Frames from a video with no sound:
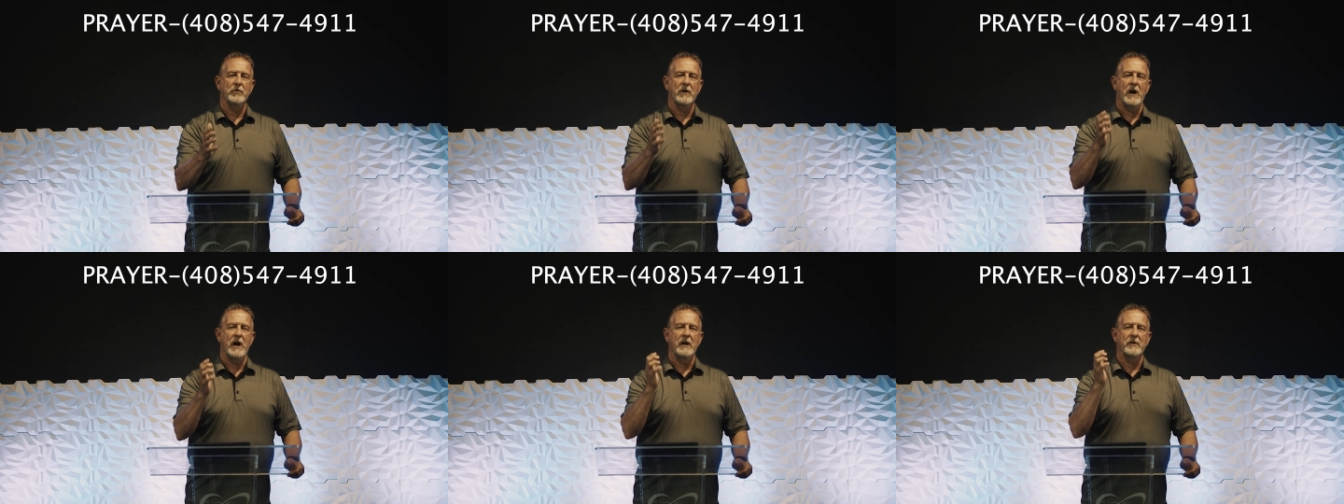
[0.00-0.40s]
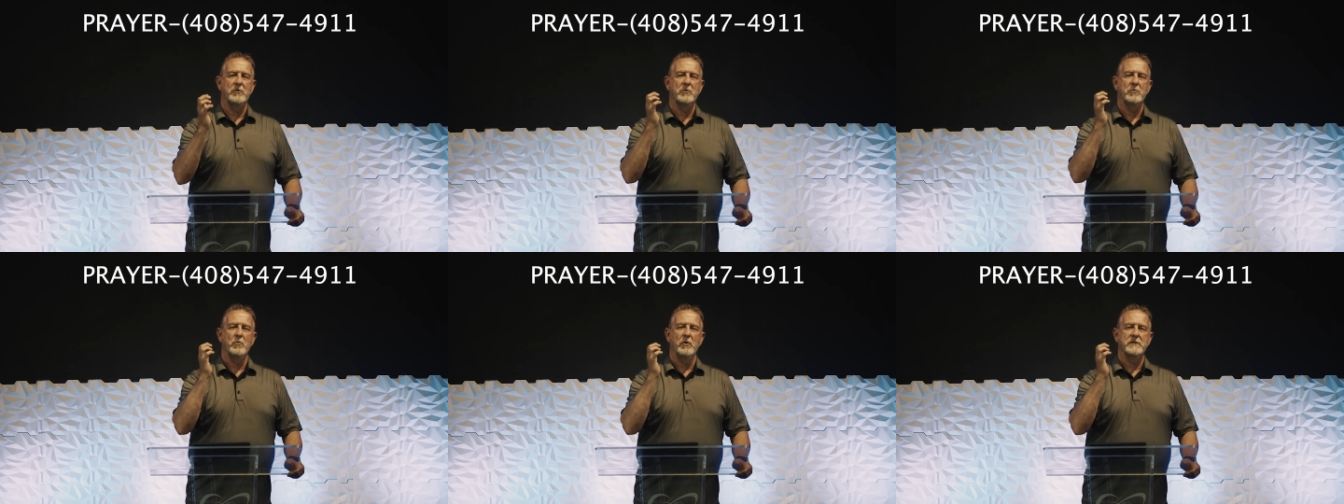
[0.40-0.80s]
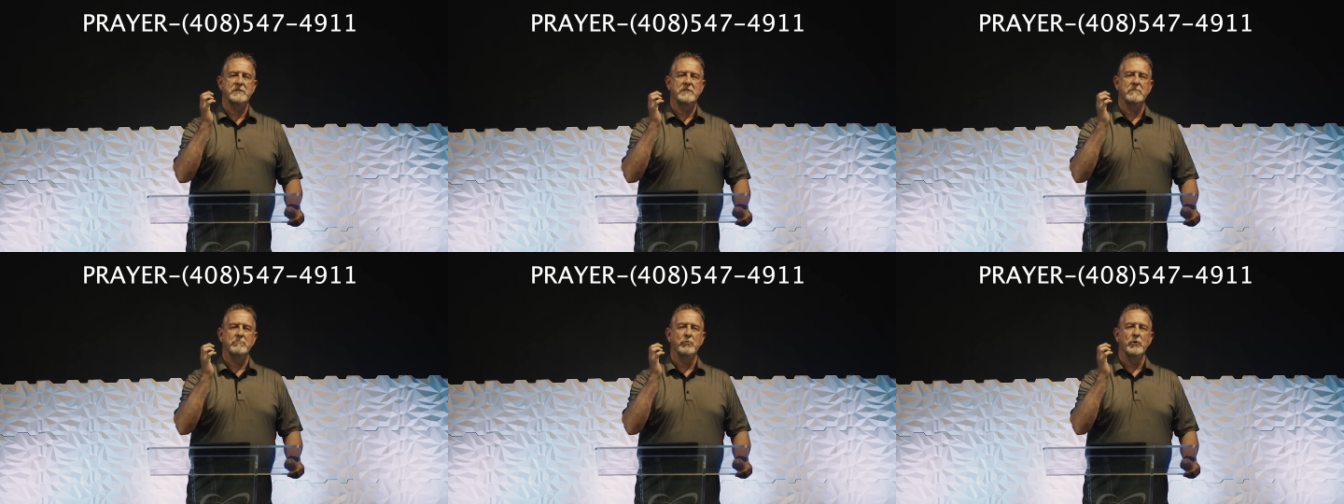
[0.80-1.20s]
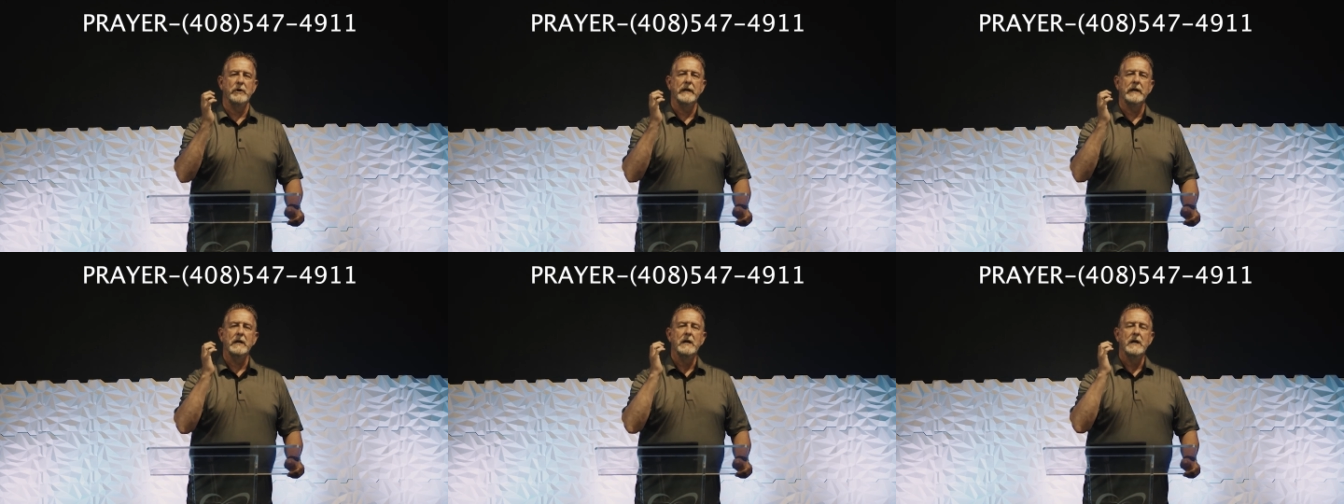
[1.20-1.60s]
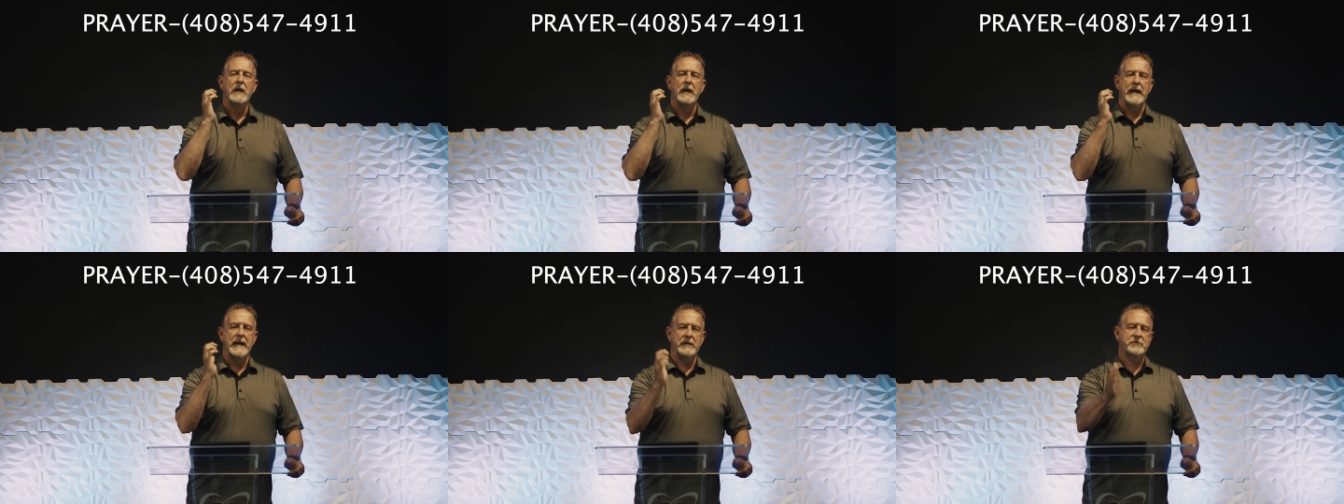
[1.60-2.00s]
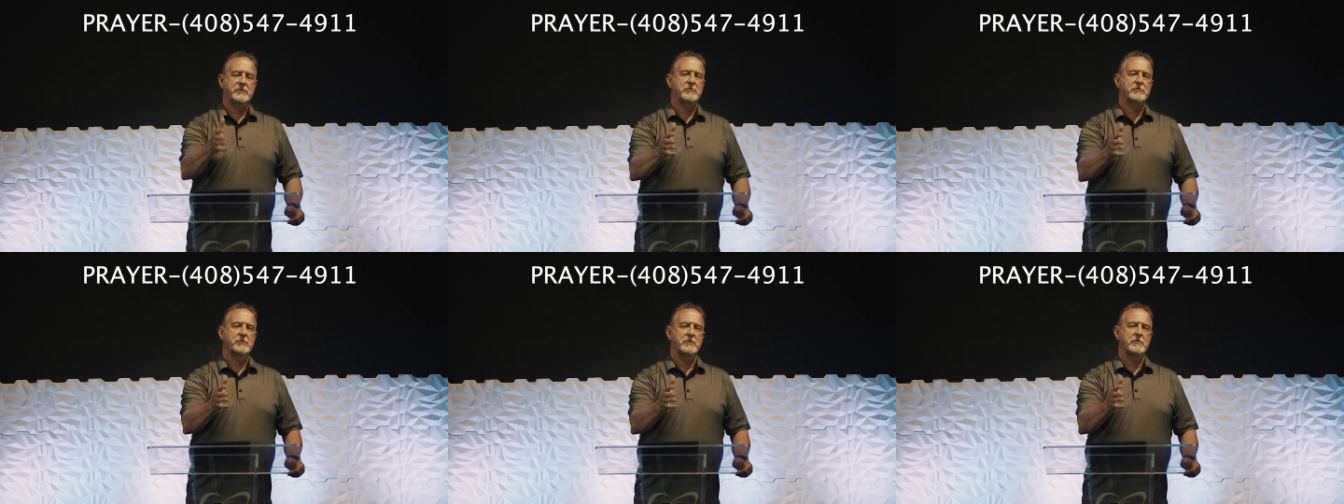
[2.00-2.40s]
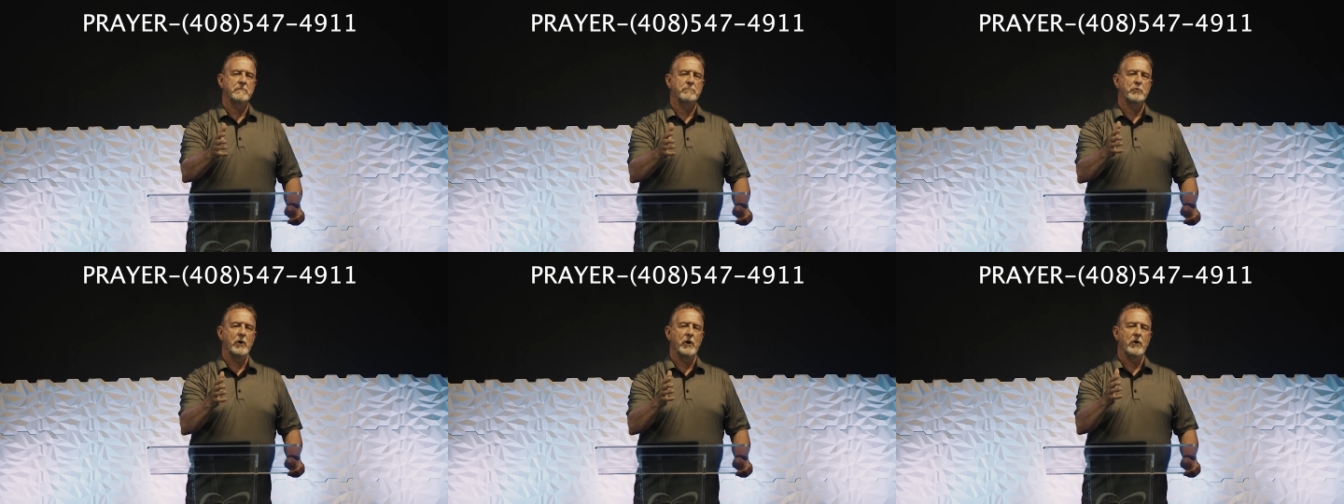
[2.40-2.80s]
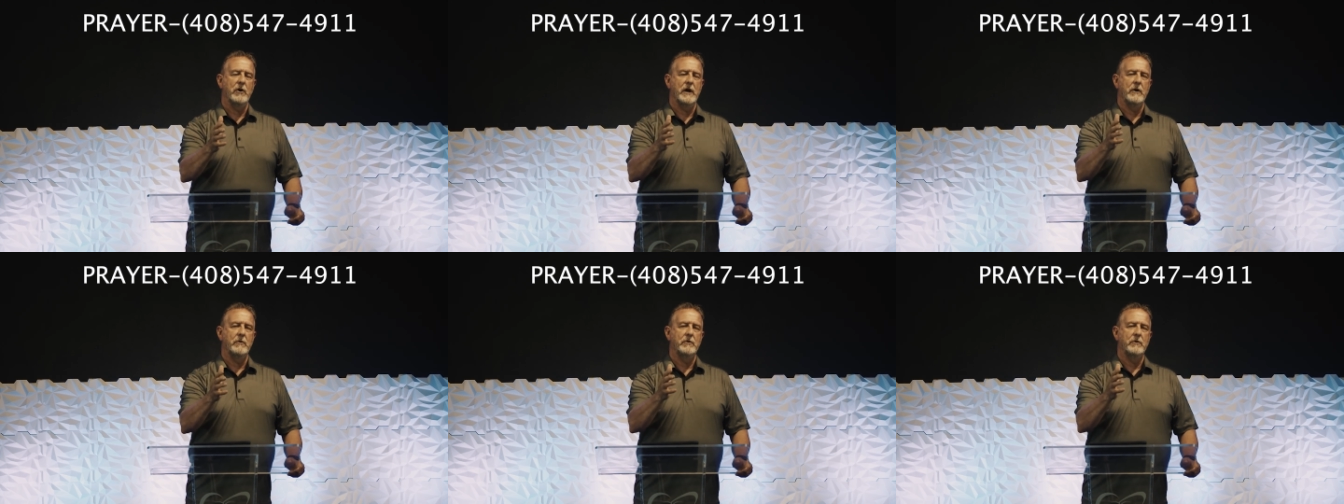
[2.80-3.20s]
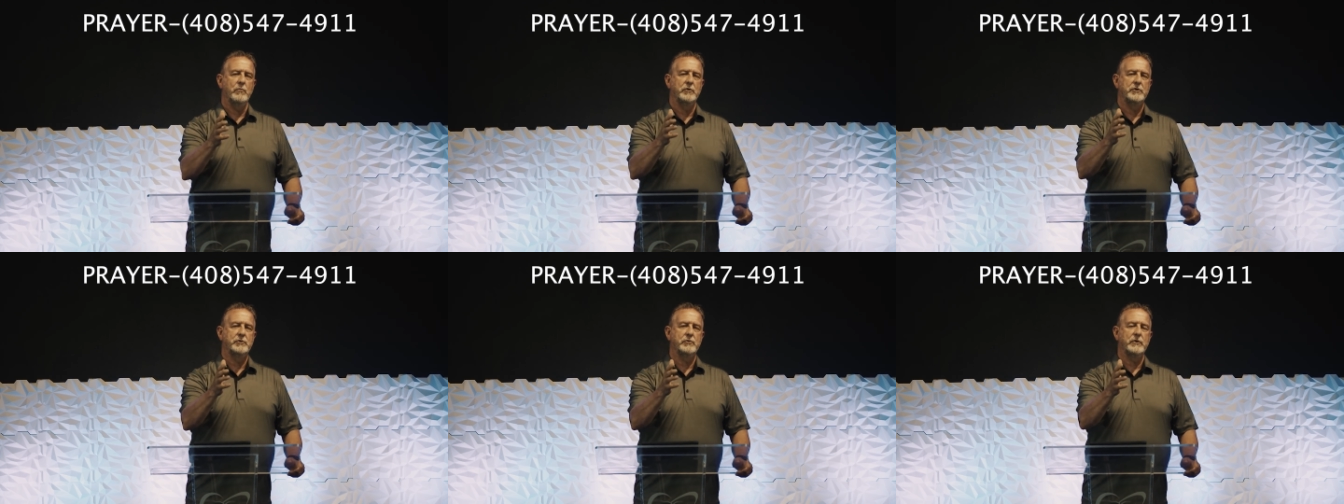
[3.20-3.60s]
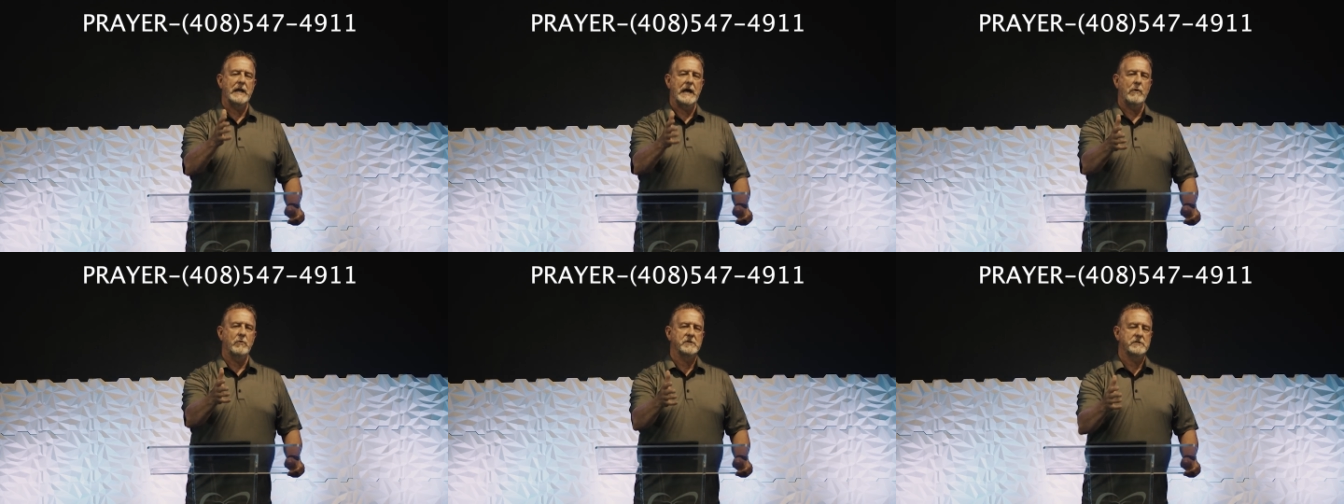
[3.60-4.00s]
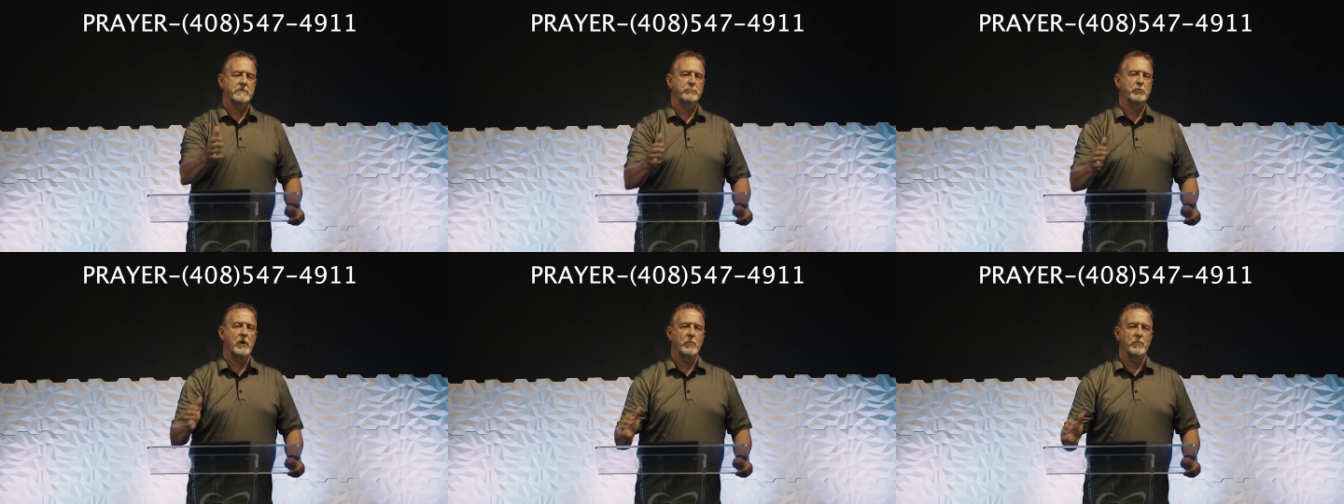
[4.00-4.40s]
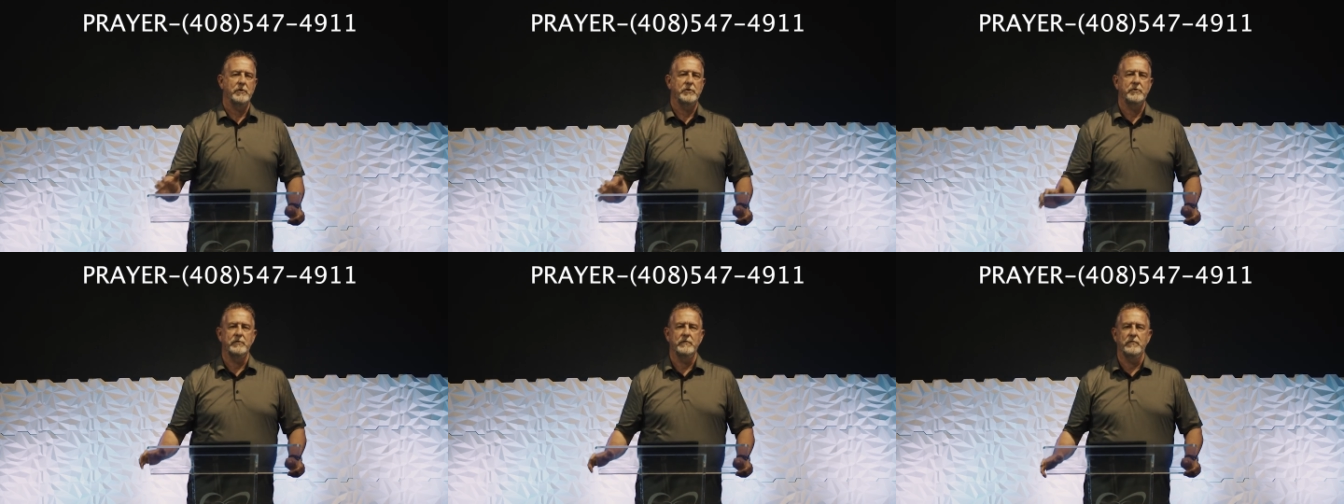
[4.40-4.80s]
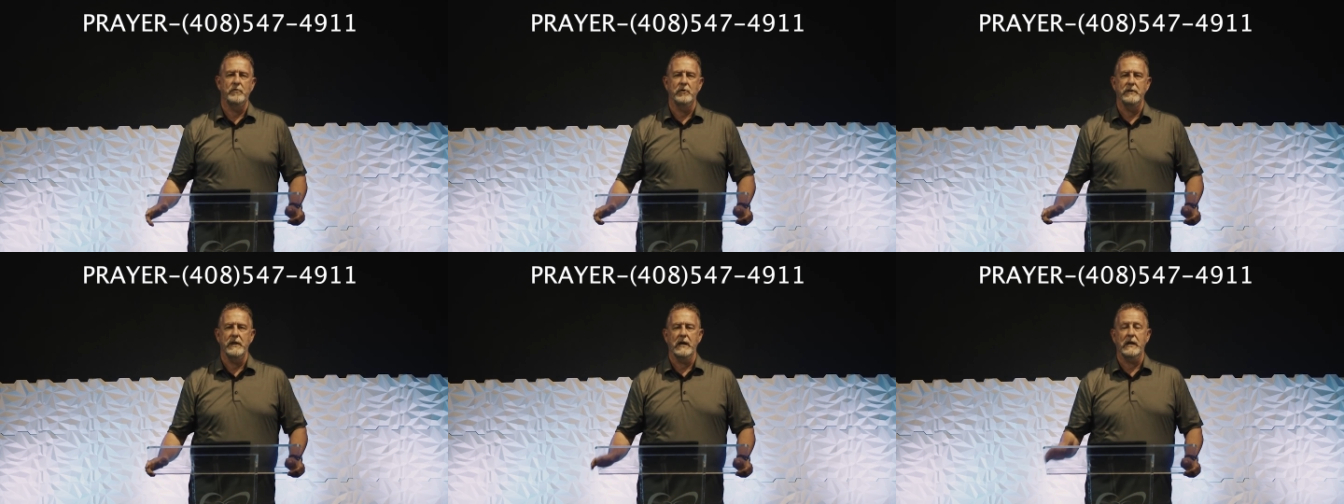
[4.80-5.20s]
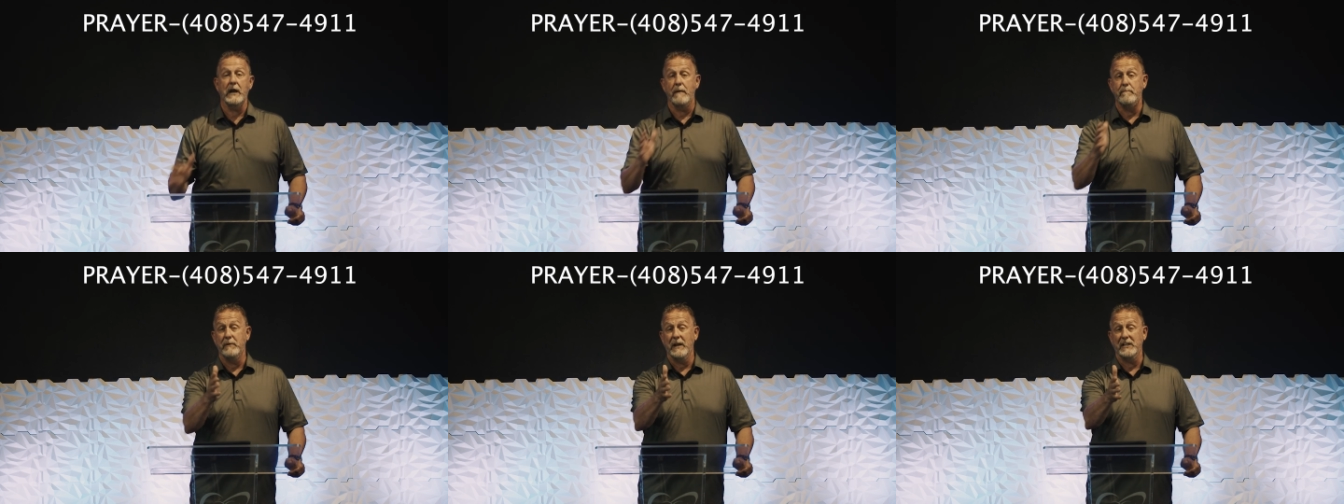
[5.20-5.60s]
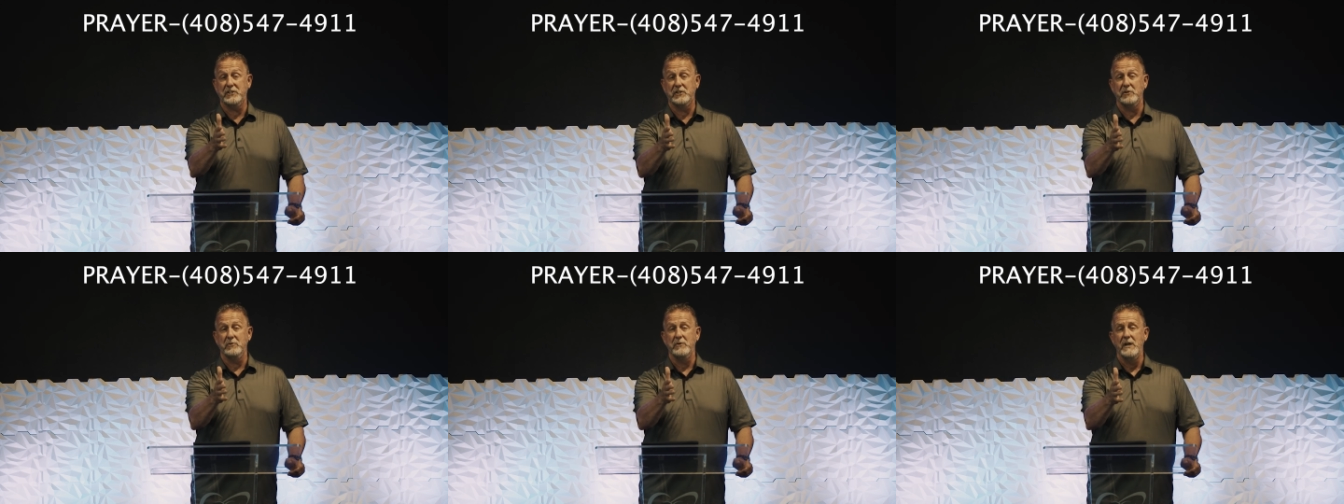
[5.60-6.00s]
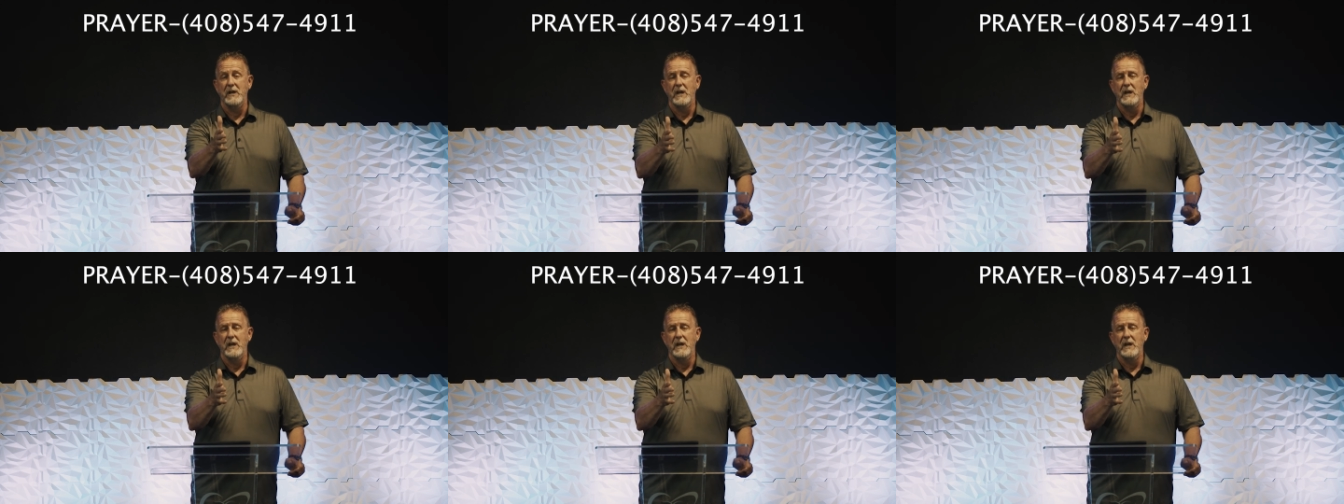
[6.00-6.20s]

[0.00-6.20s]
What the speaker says: God who wants to bring answers to your prayer, and would you allow us to pray with you for that? God bless you.